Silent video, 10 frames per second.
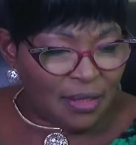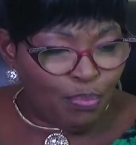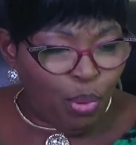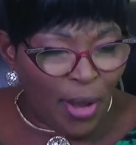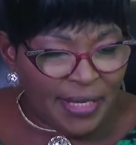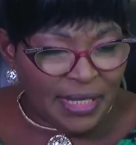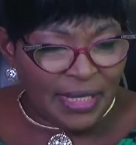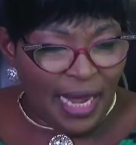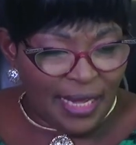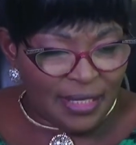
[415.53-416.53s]
poisoned
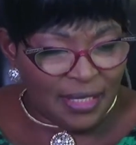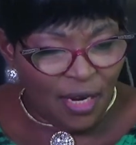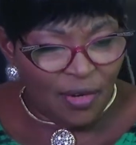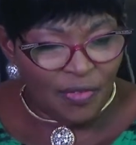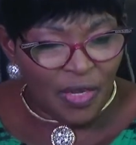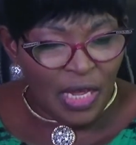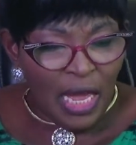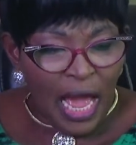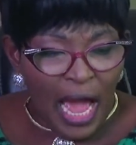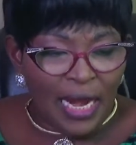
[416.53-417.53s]
herself
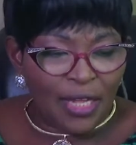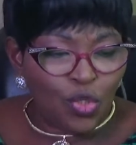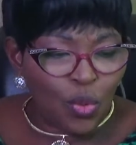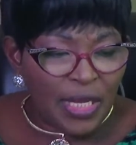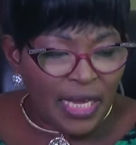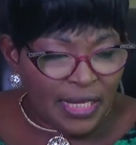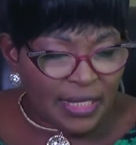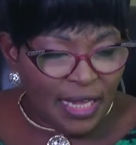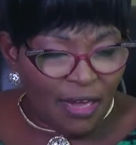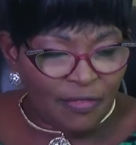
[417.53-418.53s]
and her 2 kids
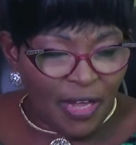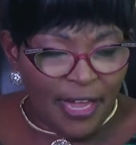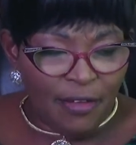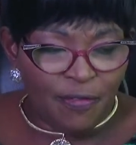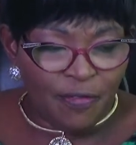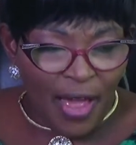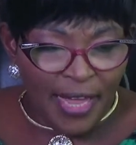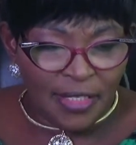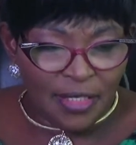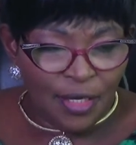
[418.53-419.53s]
after a fight
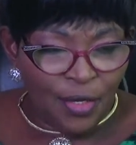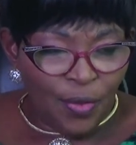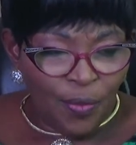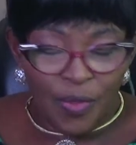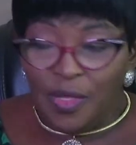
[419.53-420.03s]
with her